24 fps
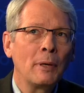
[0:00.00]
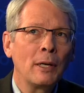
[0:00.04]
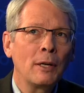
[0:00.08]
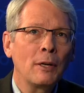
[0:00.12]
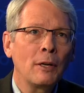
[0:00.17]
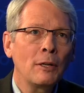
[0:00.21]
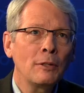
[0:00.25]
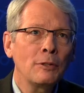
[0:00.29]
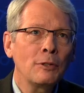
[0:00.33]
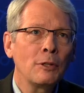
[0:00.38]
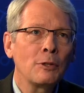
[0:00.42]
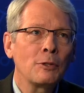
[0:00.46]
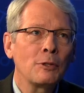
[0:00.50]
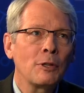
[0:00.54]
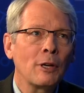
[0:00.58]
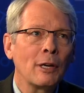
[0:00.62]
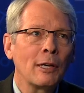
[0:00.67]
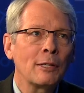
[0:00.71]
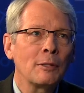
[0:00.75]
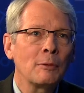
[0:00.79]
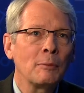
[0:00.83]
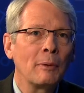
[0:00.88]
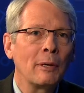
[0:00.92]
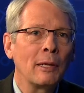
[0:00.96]
it also
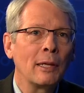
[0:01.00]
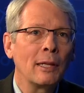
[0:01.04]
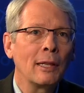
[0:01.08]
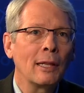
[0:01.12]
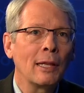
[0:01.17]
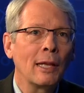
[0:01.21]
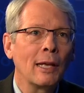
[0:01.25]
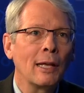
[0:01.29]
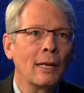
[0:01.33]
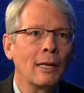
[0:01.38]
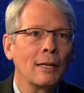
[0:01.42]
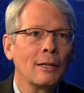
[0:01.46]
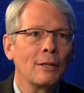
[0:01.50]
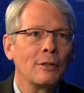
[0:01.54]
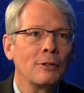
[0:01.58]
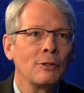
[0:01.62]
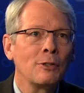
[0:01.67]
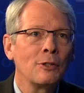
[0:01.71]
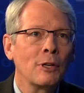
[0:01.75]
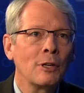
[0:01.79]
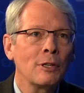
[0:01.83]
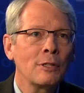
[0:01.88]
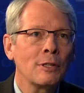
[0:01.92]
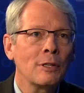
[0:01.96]
strikes me that
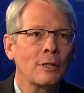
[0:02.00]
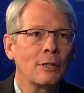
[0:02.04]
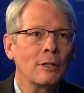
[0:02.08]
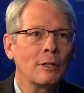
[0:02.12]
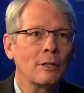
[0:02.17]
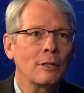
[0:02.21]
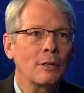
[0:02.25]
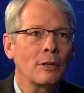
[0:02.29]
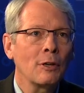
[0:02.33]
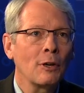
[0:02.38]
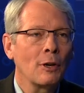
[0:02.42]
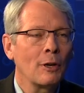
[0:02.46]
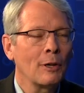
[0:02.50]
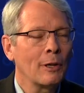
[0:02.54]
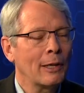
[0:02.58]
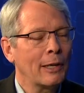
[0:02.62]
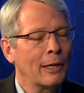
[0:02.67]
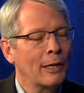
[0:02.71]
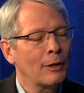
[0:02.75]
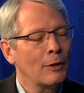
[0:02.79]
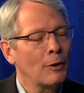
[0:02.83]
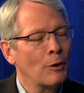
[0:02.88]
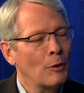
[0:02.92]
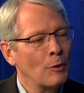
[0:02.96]
just calling
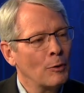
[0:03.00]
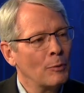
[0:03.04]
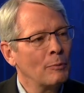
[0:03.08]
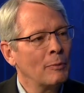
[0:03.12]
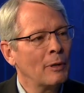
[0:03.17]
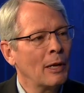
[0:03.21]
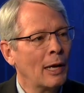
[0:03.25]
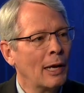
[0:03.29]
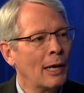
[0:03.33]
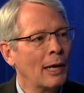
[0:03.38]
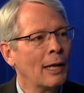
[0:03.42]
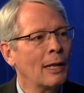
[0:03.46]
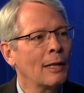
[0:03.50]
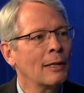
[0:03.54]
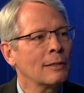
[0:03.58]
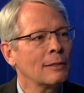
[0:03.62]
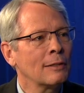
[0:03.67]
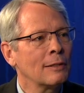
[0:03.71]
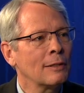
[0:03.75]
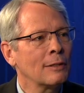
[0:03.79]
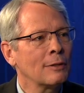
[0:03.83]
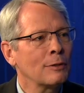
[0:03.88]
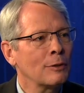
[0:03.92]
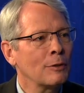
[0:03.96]
it home
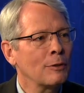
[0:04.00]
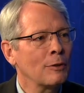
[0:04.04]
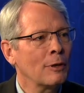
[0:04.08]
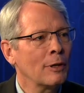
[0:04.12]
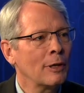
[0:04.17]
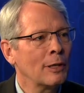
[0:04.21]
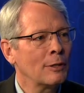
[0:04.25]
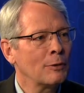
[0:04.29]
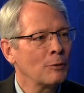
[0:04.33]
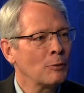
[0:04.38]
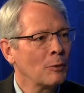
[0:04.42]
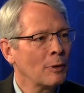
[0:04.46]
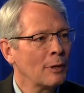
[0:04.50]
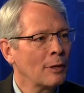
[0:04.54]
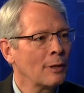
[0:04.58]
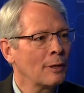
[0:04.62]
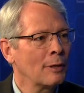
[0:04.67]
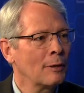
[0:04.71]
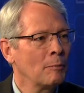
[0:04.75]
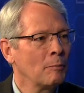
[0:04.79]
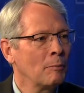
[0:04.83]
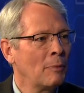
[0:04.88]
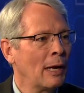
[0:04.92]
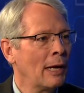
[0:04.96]
dialysis creates one of
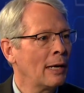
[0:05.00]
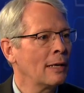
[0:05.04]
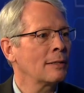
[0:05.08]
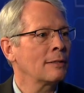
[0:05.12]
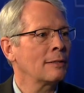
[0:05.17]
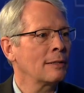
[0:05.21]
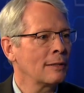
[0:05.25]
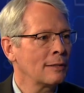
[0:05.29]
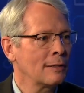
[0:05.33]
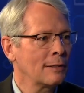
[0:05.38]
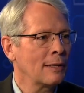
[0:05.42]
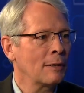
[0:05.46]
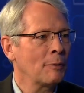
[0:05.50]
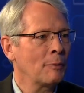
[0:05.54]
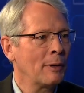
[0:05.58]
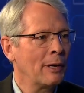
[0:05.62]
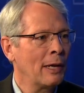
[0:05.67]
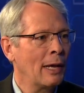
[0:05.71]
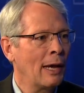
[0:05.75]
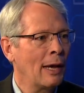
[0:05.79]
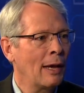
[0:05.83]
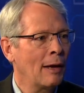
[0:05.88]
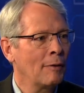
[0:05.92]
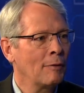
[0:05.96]
the biases that we
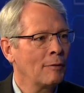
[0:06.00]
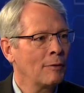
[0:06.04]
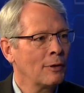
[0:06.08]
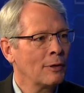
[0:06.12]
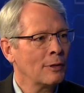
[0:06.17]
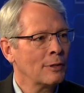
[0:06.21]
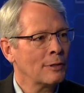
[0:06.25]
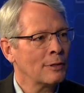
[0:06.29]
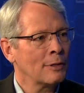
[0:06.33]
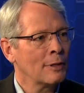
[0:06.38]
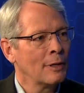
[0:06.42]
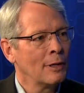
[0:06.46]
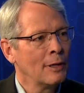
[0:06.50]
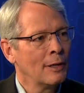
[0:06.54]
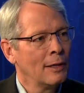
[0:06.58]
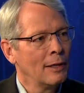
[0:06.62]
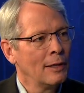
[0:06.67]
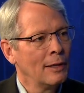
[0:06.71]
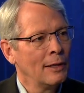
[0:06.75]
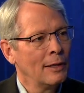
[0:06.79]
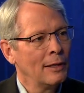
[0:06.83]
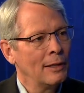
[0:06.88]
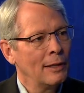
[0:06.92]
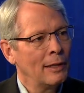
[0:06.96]
have, because
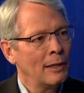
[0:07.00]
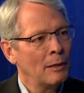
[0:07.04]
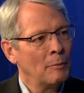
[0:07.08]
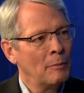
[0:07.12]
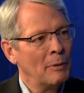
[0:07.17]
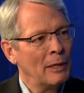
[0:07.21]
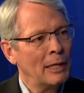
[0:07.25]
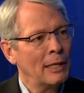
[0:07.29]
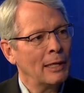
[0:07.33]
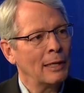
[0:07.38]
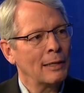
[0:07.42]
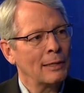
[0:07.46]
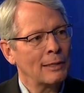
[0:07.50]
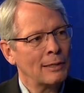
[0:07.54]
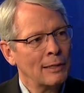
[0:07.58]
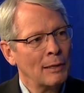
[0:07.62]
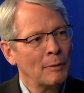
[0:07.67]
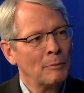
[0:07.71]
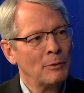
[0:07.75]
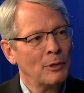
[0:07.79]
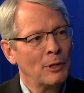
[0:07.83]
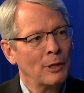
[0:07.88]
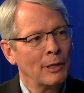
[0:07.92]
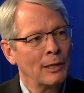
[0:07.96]
the immediate
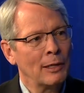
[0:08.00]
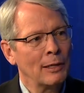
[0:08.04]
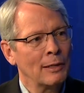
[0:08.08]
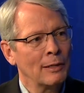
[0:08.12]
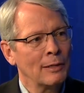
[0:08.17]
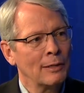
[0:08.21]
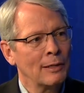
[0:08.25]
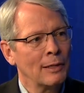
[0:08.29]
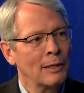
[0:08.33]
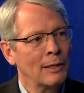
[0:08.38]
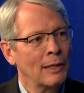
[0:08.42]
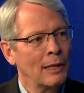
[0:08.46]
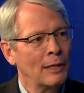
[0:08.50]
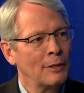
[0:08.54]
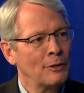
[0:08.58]
assumption is that